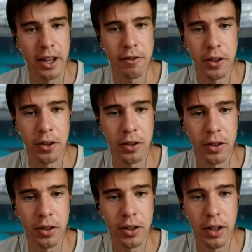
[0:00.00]
If
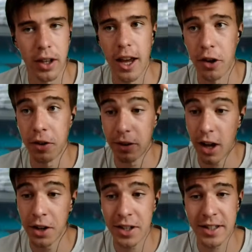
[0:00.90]
you
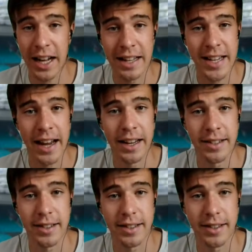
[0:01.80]
understand
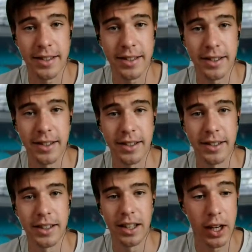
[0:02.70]
tennis,
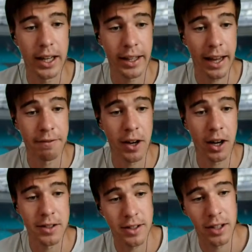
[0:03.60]
like really
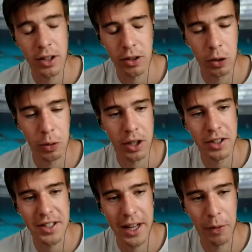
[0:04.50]
advanced, you would
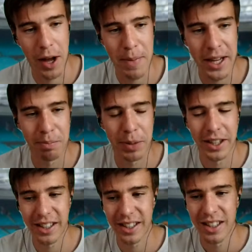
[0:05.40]
understand what I mean.
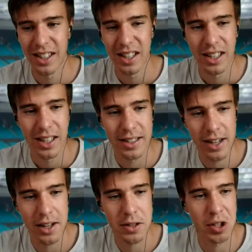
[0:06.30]
But
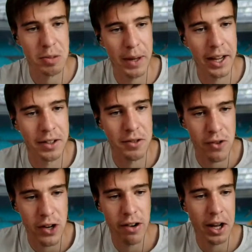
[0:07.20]
it's hard to explain.
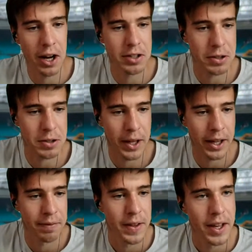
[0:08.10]
It's really, really hard to explain.